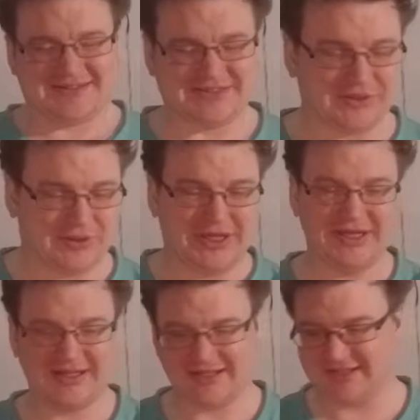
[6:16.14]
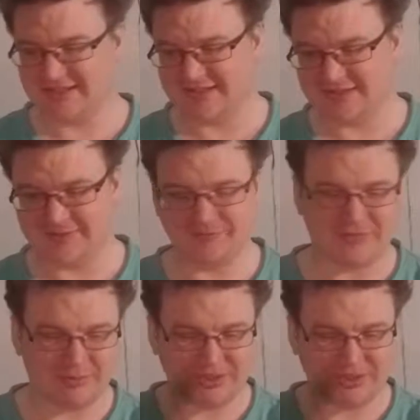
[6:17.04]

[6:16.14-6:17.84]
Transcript: So I